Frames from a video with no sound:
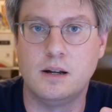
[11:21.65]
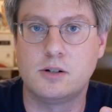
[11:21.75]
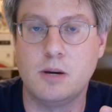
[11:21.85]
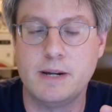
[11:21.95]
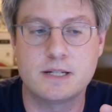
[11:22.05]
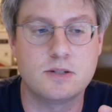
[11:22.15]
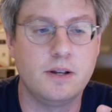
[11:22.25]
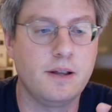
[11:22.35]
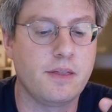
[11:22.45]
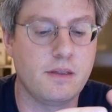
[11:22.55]
comics or
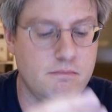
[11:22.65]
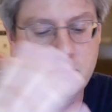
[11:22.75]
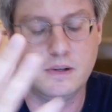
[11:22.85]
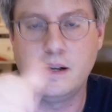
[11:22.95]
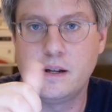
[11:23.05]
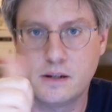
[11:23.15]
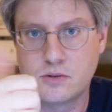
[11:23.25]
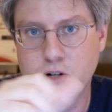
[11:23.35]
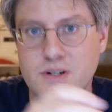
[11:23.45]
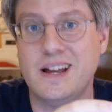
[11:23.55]
anything, like
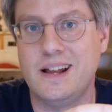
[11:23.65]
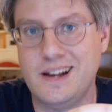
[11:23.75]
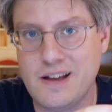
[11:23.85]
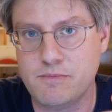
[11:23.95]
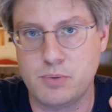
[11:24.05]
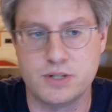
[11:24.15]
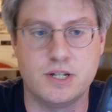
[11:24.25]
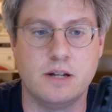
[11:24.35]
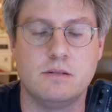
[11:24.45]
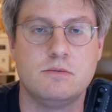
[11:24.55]
around 11%.